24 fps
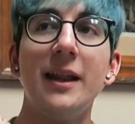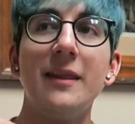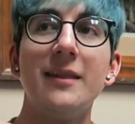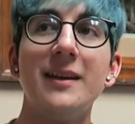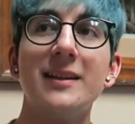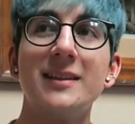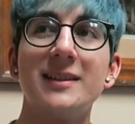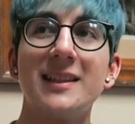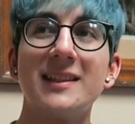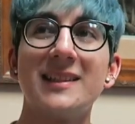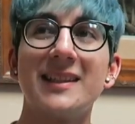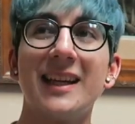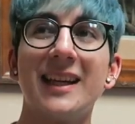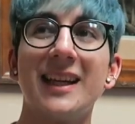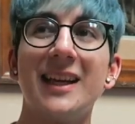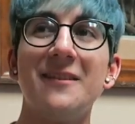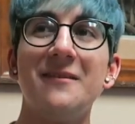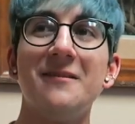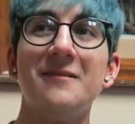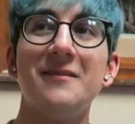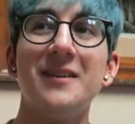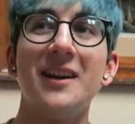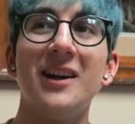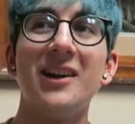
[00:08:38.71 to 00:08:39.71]
This is like
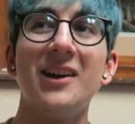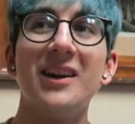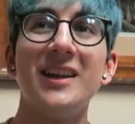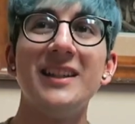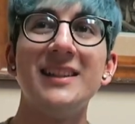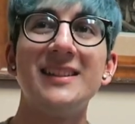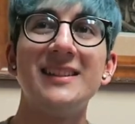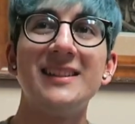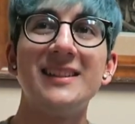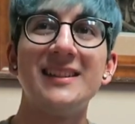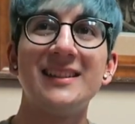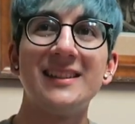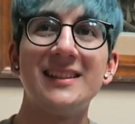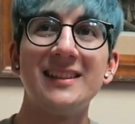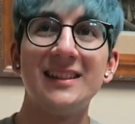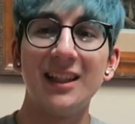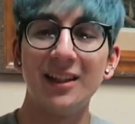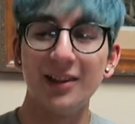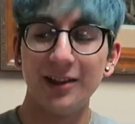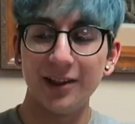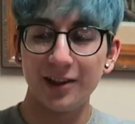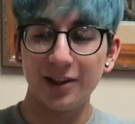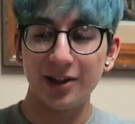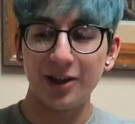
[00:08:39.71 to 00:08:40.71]
a very
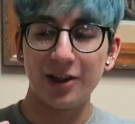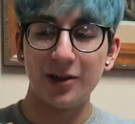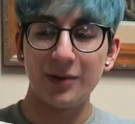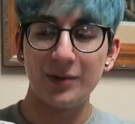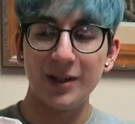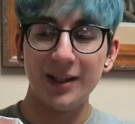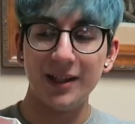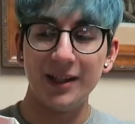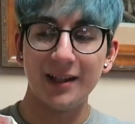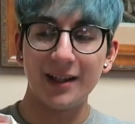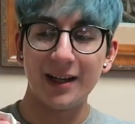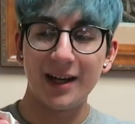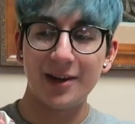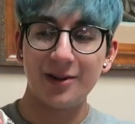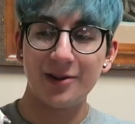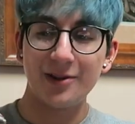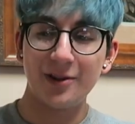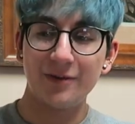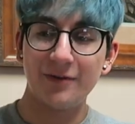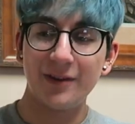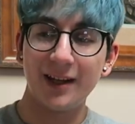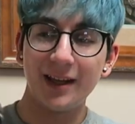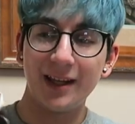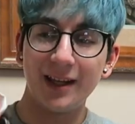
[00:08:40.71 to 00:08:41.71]
silicone-y, I don't
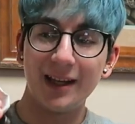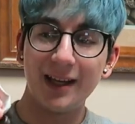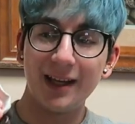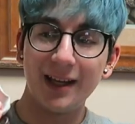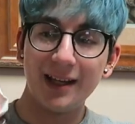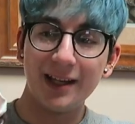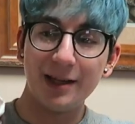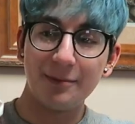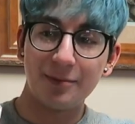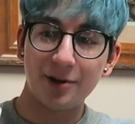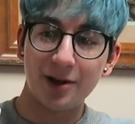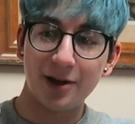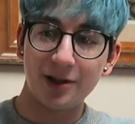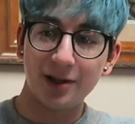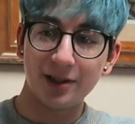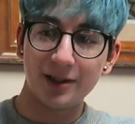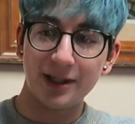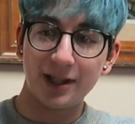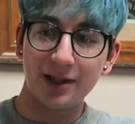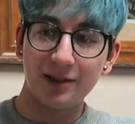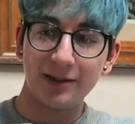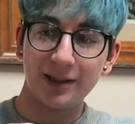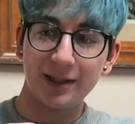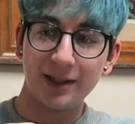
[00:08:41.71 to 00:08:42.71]
know if I can get any
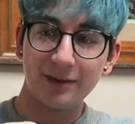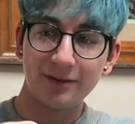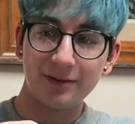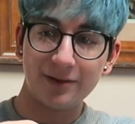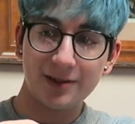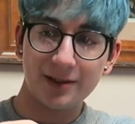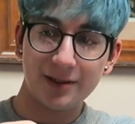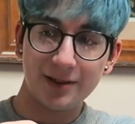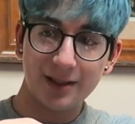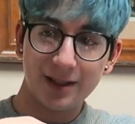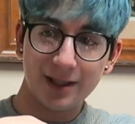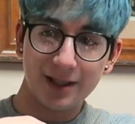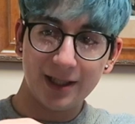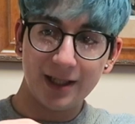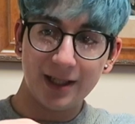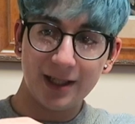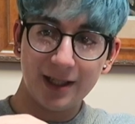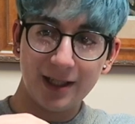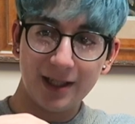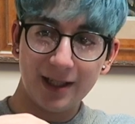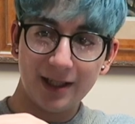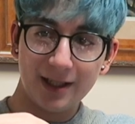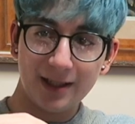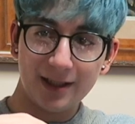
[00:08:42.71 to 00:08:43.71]
product out left.
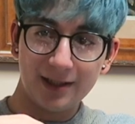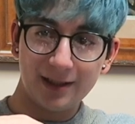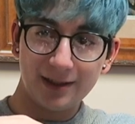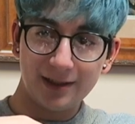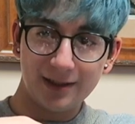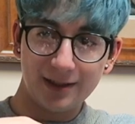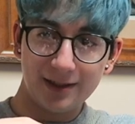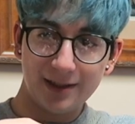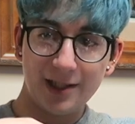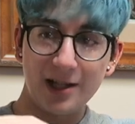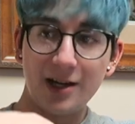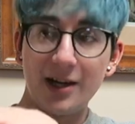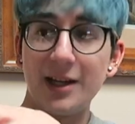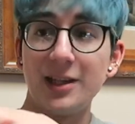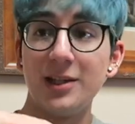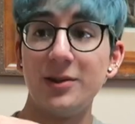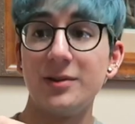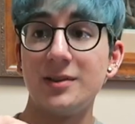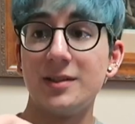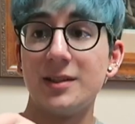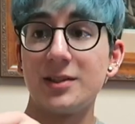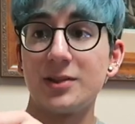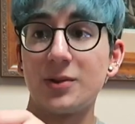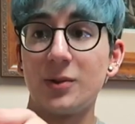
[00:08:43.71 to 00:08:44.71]
No, I
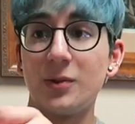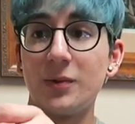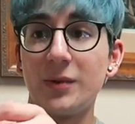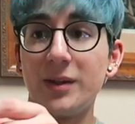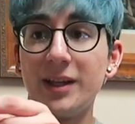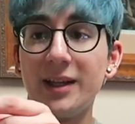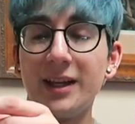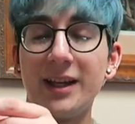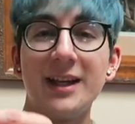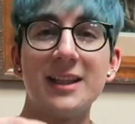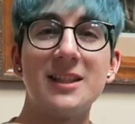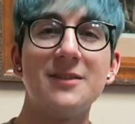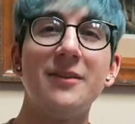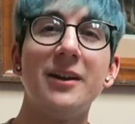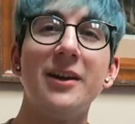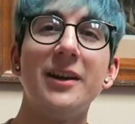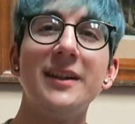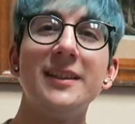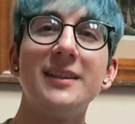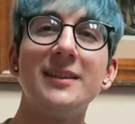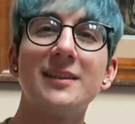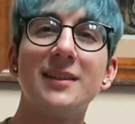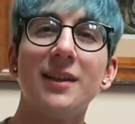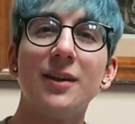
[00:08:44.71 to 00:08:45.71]
use this whole thing. It's
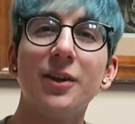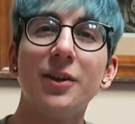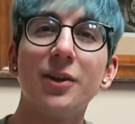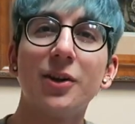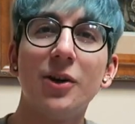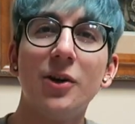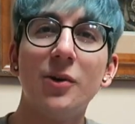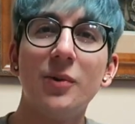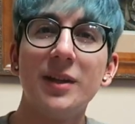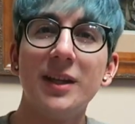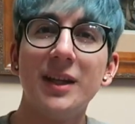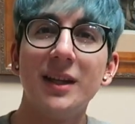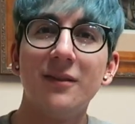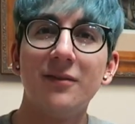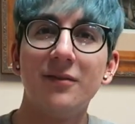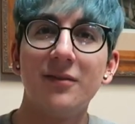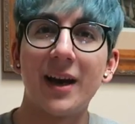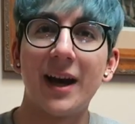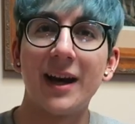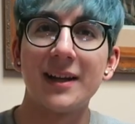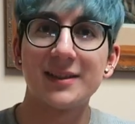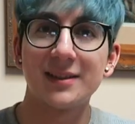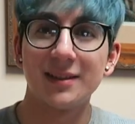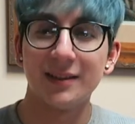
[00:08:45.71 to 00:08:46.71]
very silicone-y and
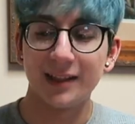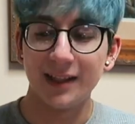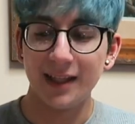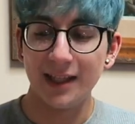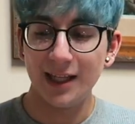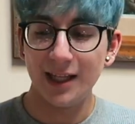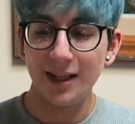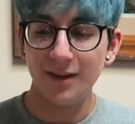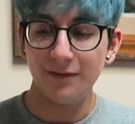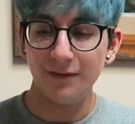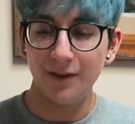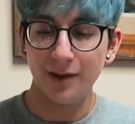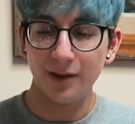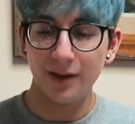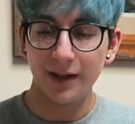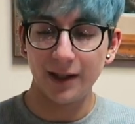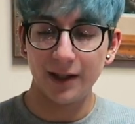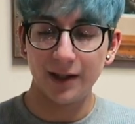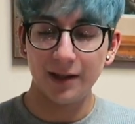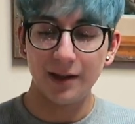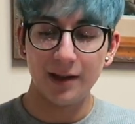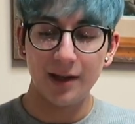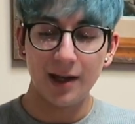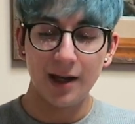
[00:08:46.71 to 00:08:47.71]
Vaseline-y
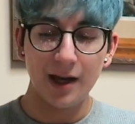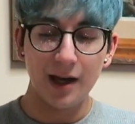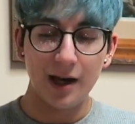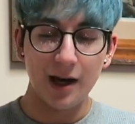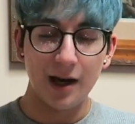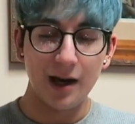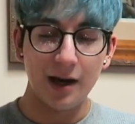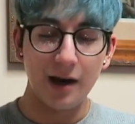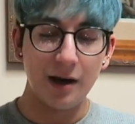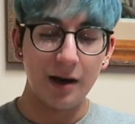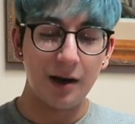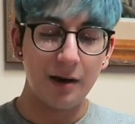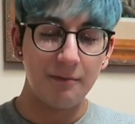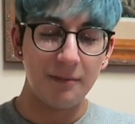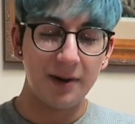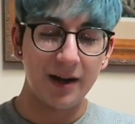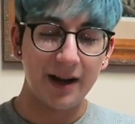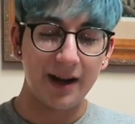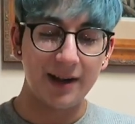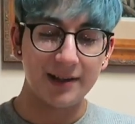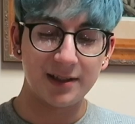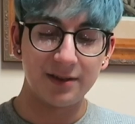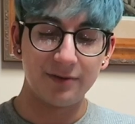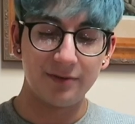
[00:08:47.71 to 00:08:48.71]
feeling, and it
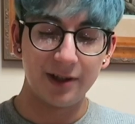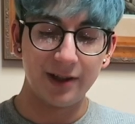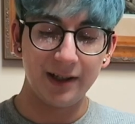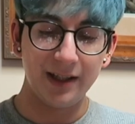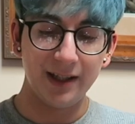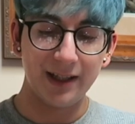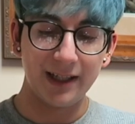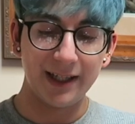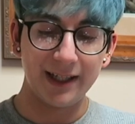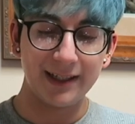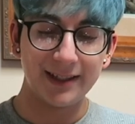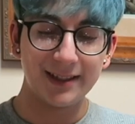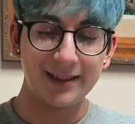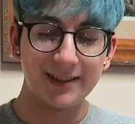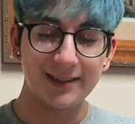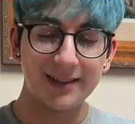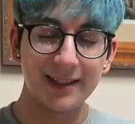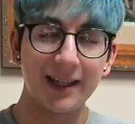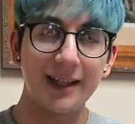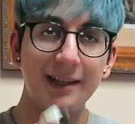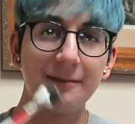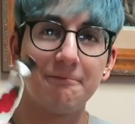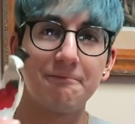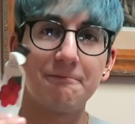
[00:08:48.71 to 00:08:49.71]
has a very light
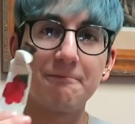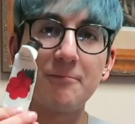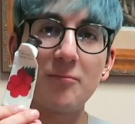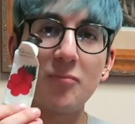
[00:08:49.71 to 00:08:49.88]
scent.